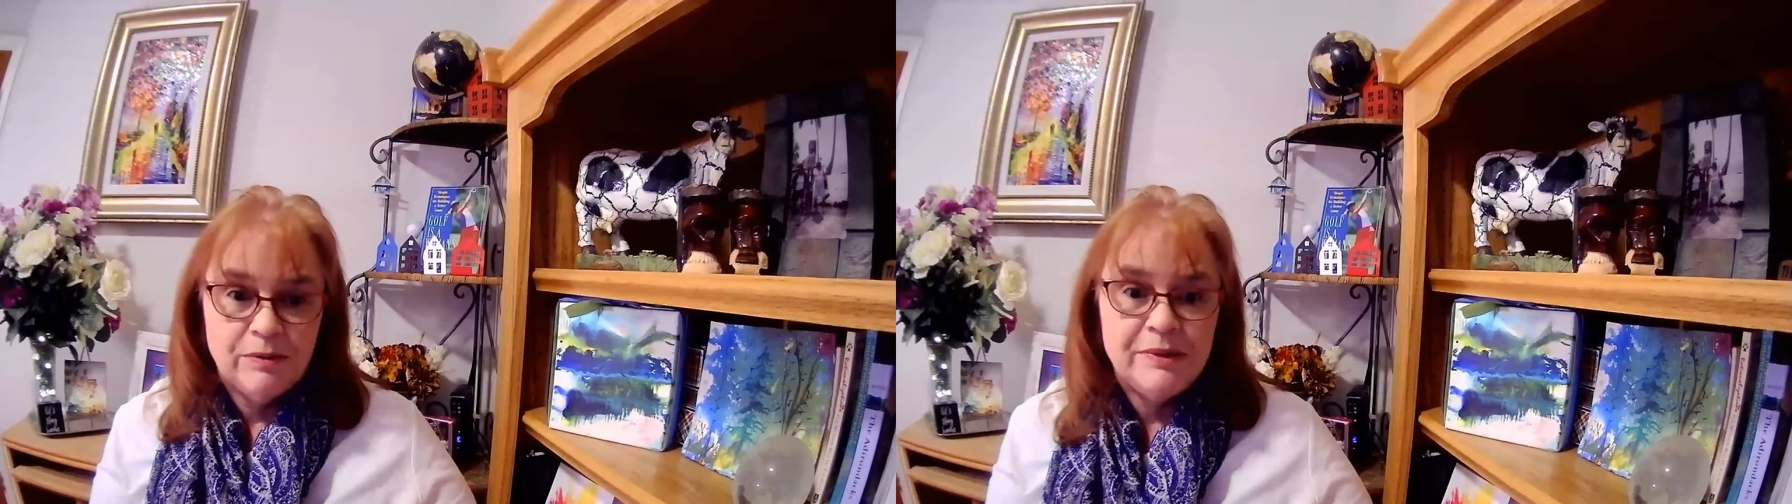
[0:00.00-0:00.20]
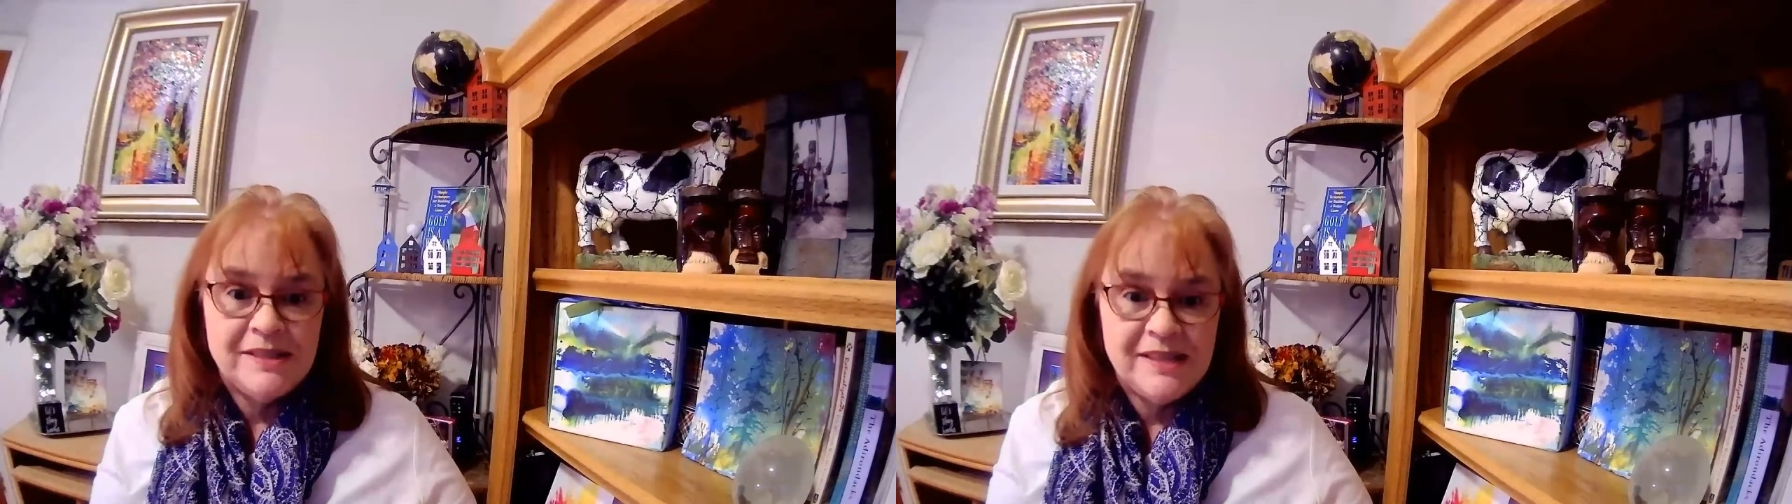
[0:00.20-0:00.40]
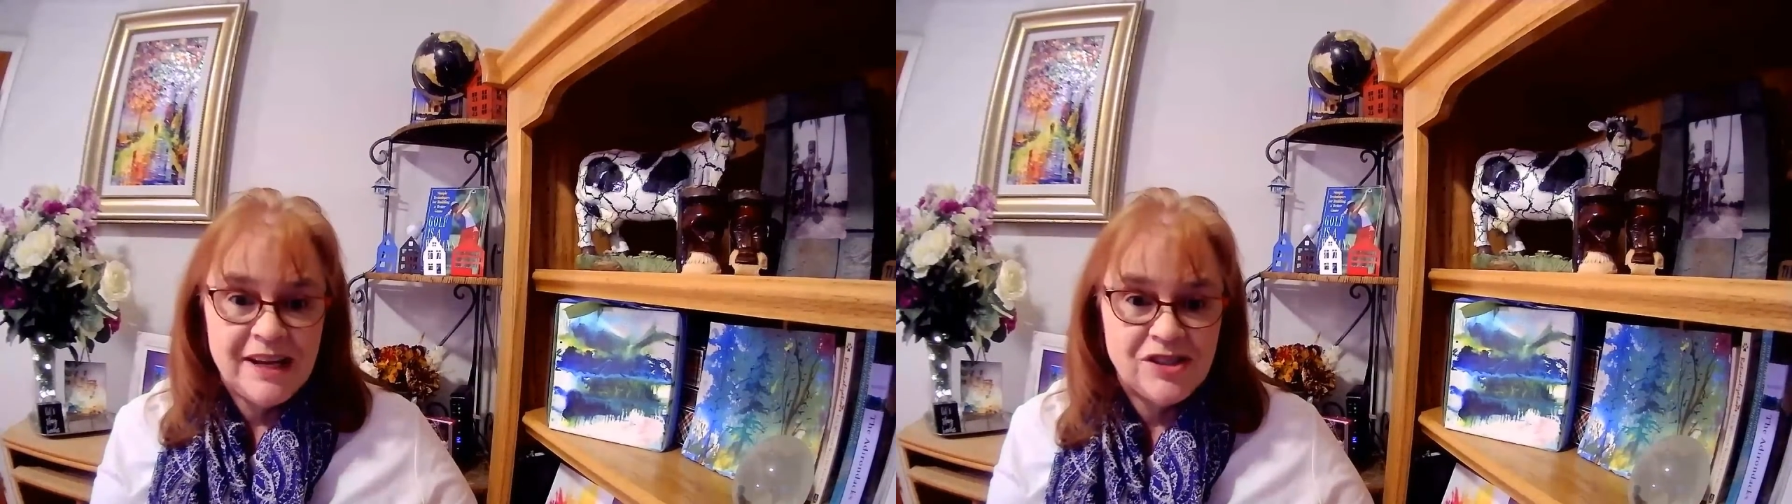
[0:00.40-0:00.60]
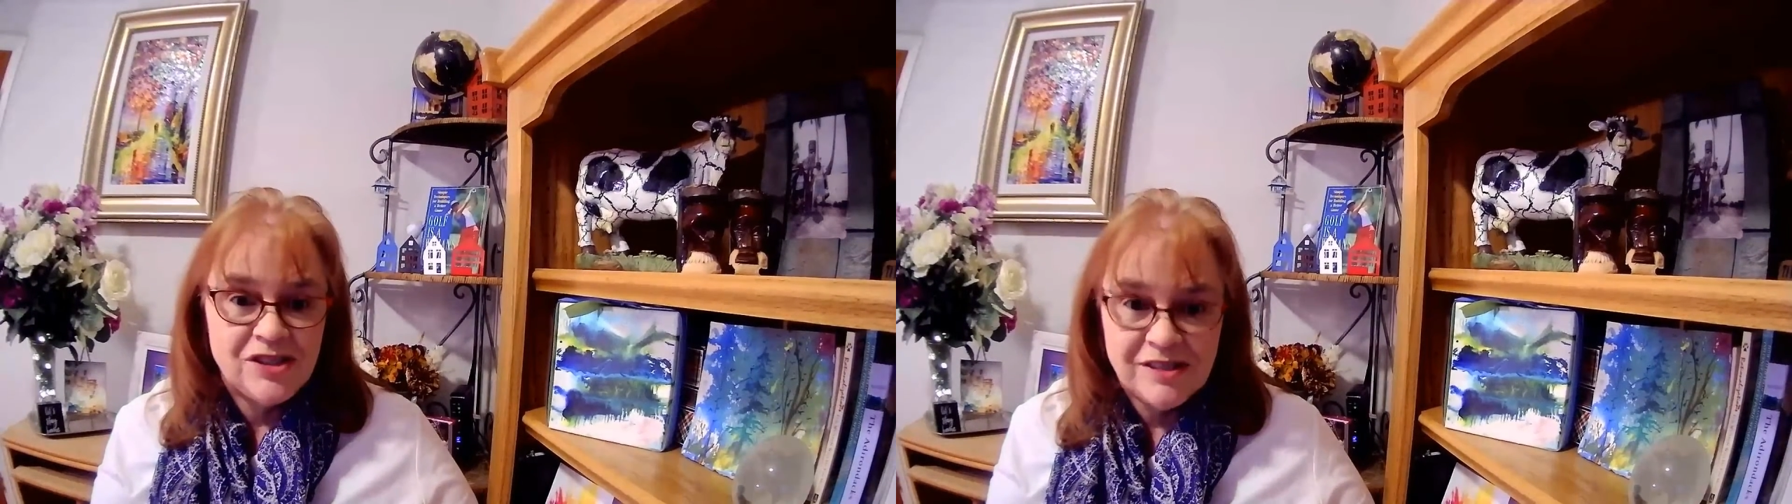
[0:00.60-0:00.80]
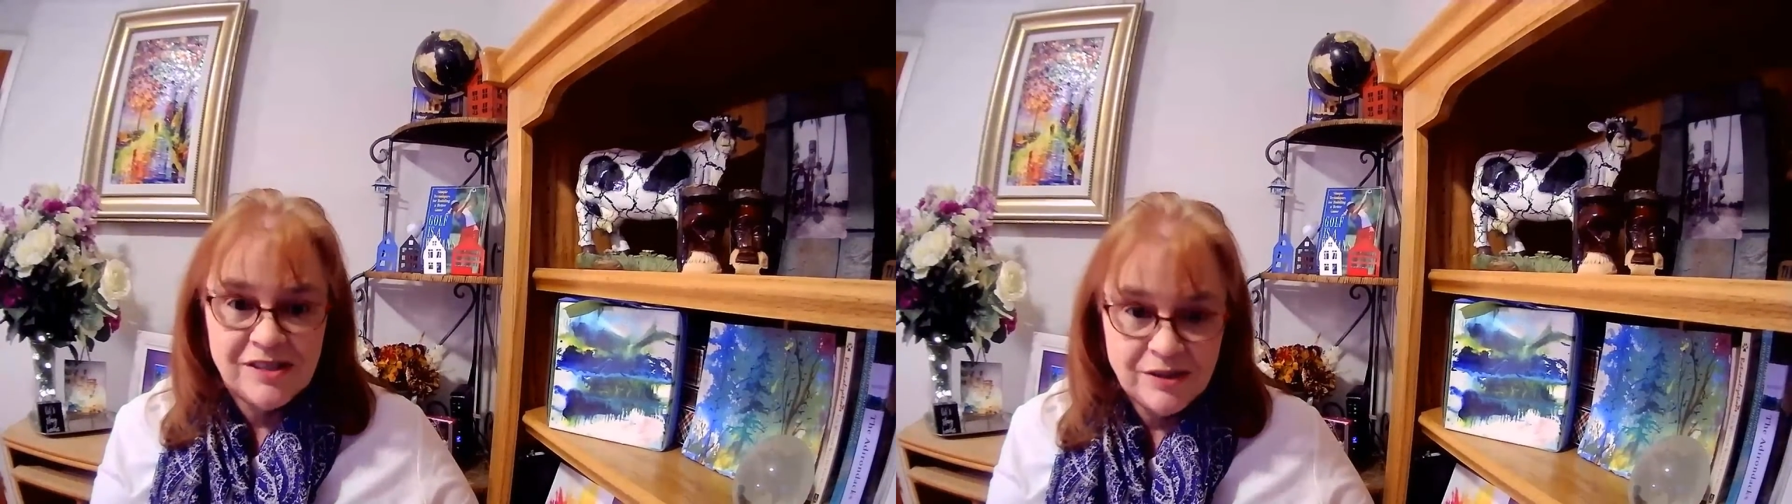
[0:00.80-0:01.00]

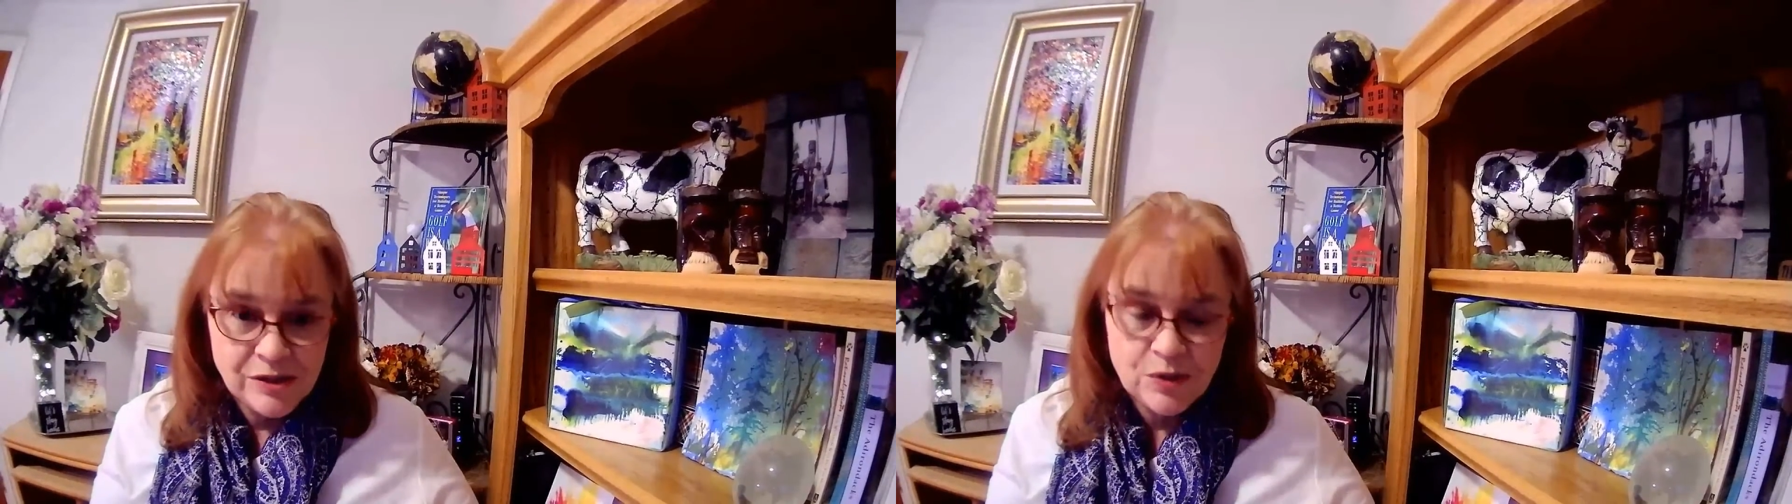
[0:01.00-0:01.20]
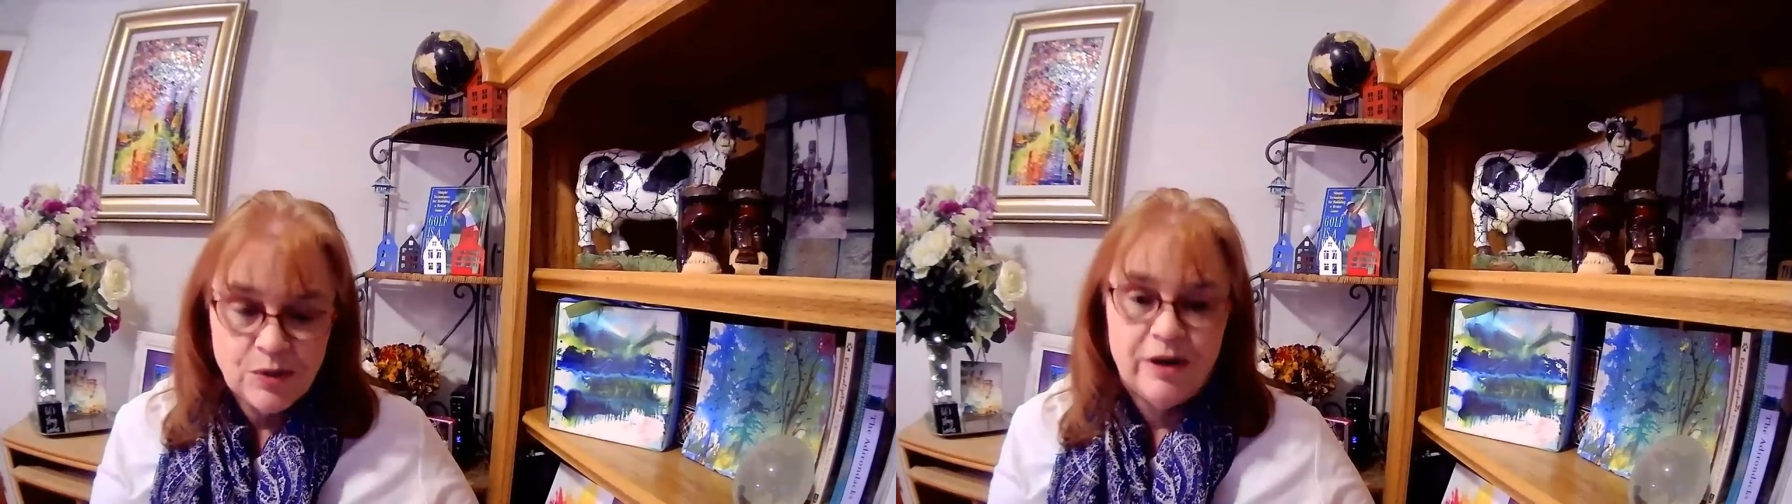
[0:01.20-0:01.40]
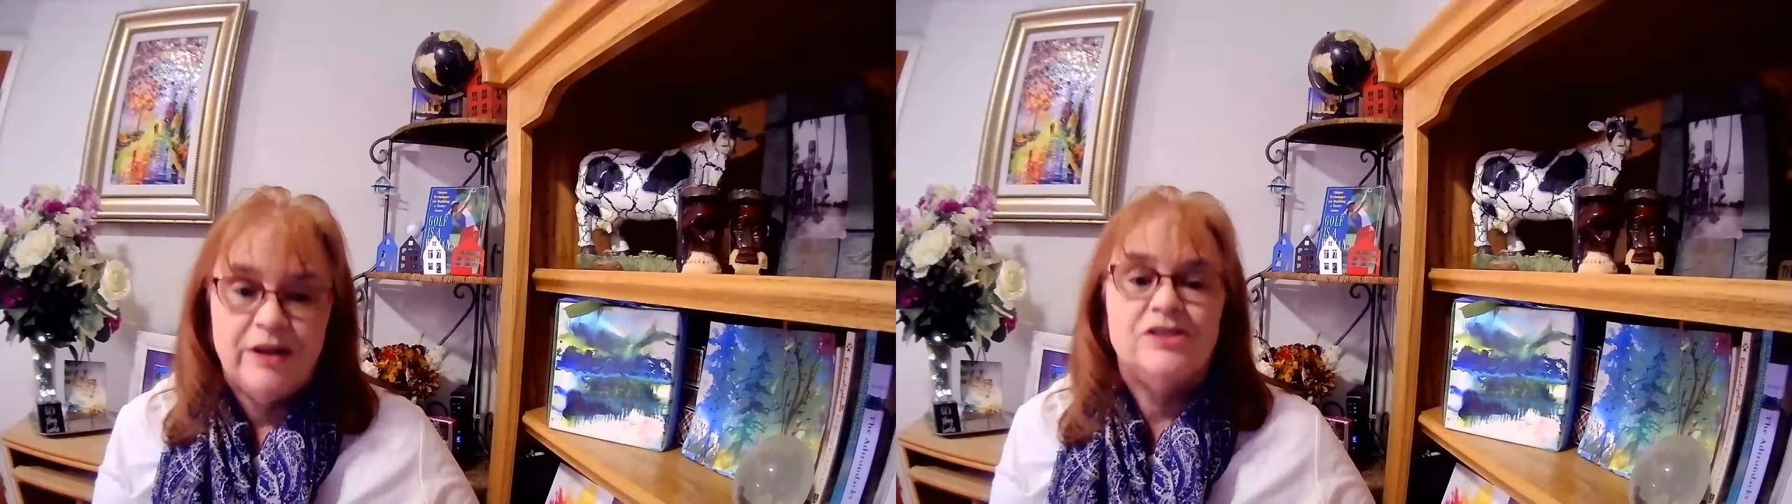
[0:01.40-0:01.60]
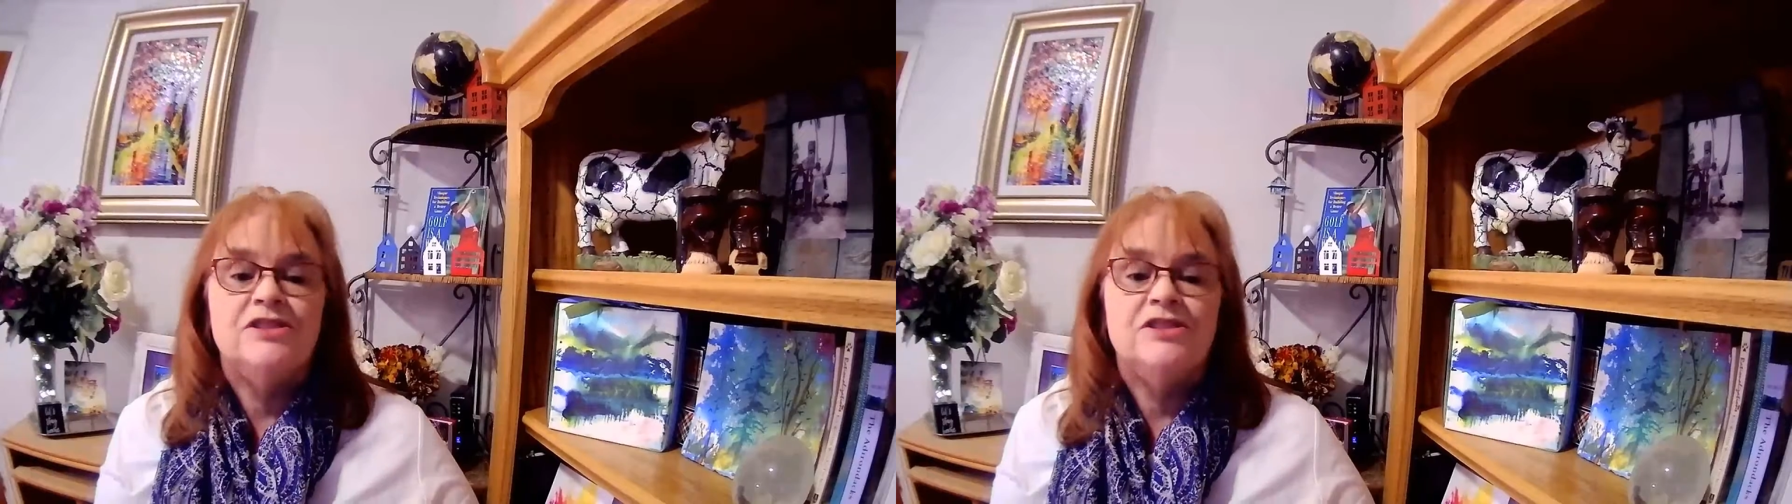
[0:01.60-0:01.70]
possessions in storage,